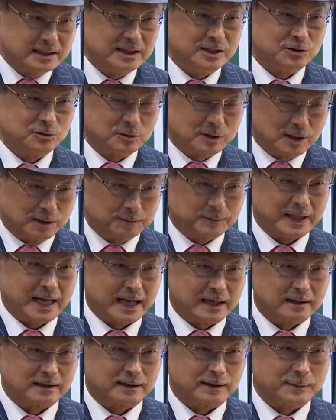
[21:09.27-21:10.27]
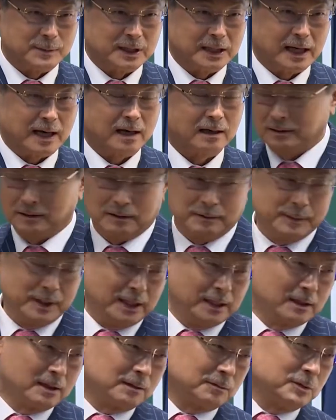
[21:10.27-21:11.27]
Then there's no reason not to
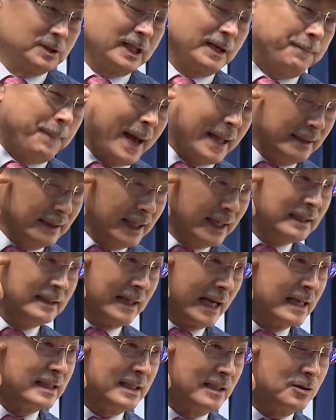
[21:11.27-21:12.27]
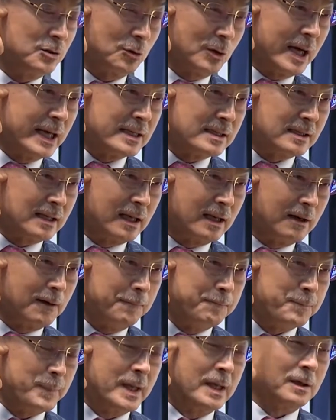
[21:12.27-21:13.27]
use them, right? Now, you have to
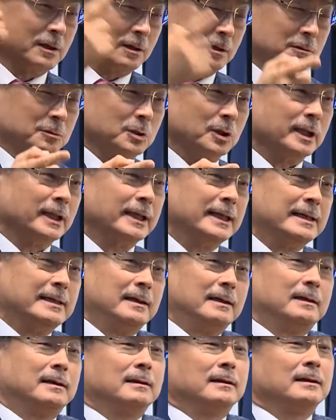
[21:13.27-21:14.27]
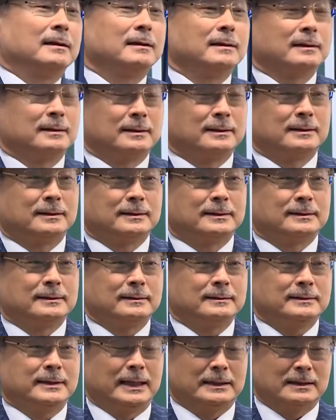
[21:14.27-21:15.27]
make a decision. There are
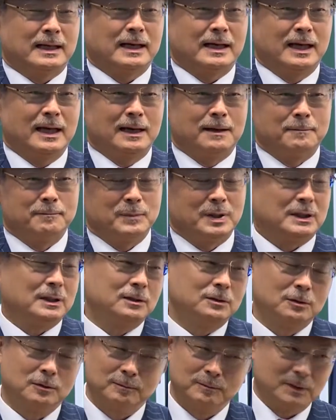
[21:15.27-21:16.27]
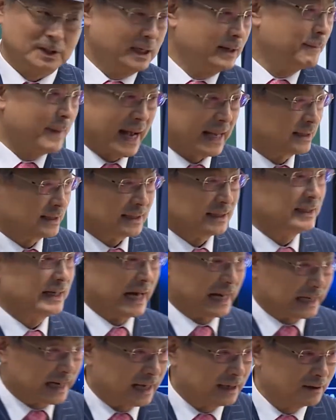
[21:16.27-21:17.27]
actually not very many people to
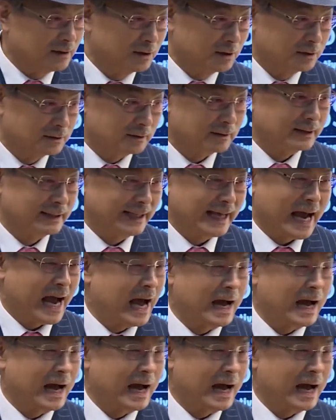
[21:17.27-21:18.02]
trust in this world.